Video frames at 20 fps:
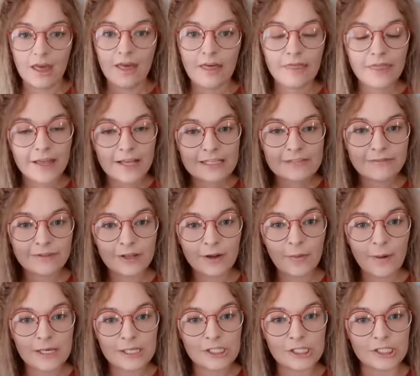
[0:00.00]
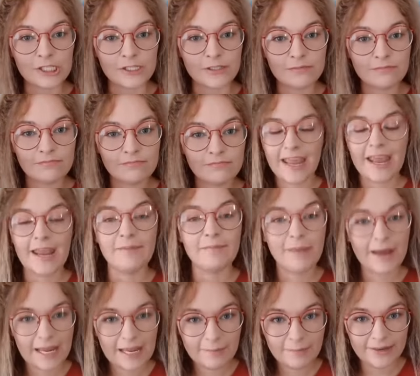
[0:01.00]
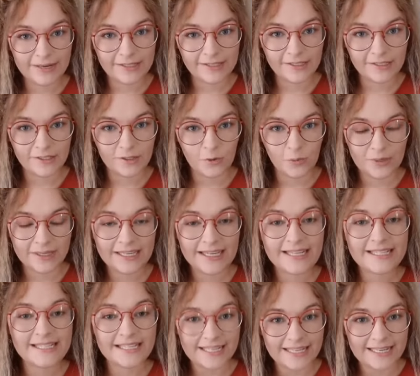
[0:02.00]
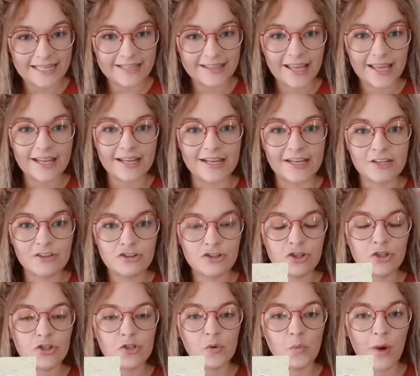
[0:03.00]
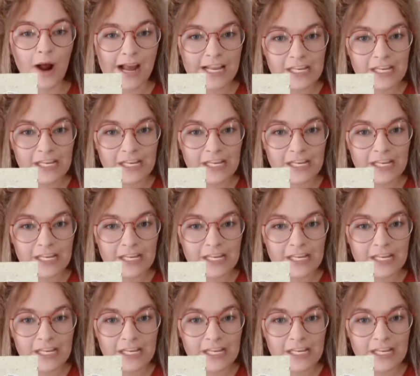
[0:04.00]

Thanks for the question. In my opinion, we'd need to either introduce a wider